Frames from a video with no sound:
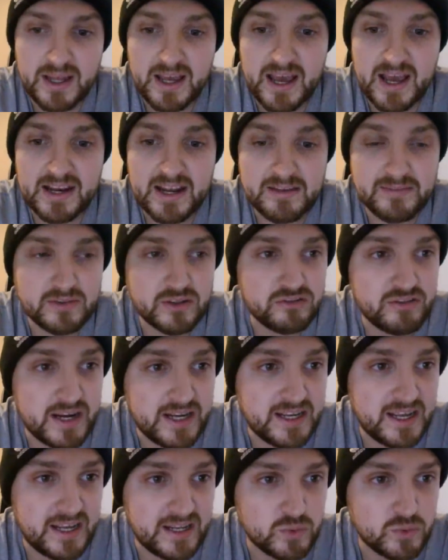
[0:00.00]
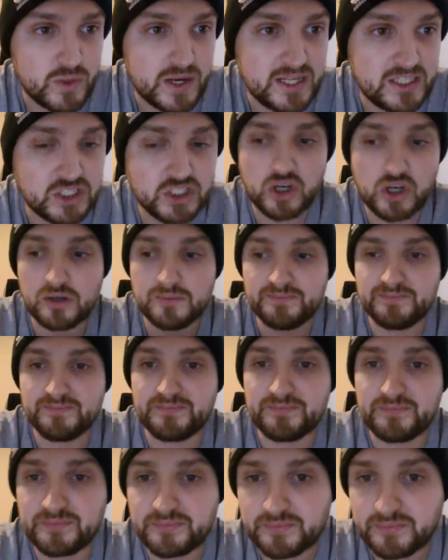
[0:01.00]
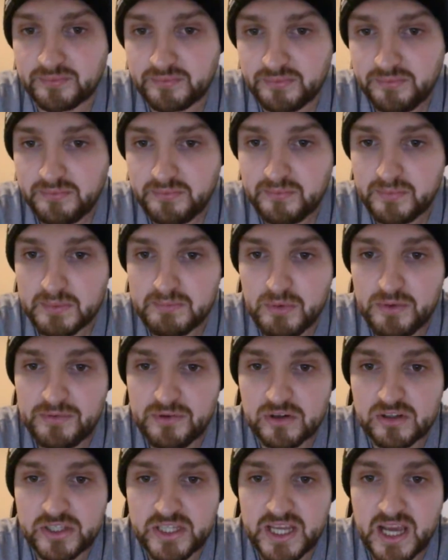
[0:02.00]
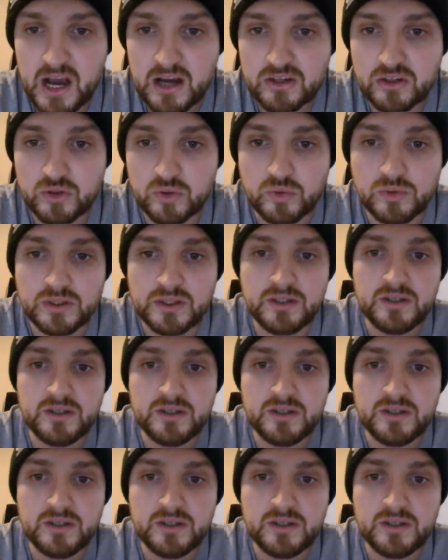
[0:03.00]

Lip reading: and have a great each-way shot. Moving on to the Arkle,